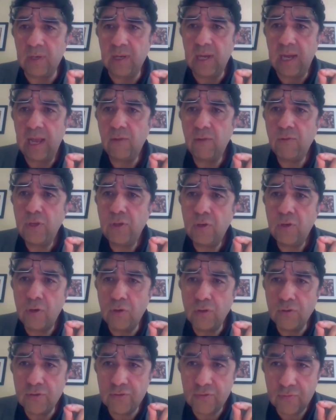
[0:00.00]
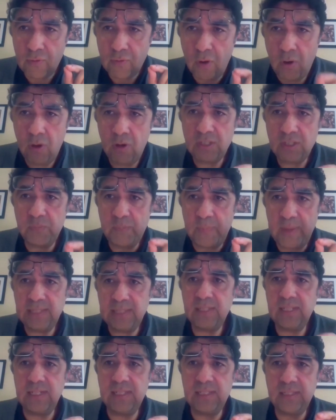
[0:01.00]
how do you control
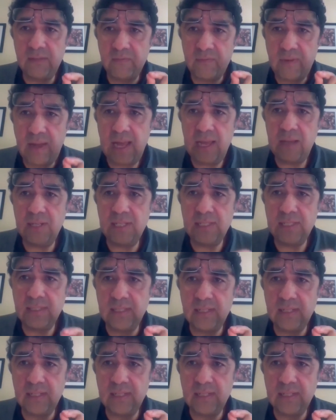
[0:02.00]
specialists in violence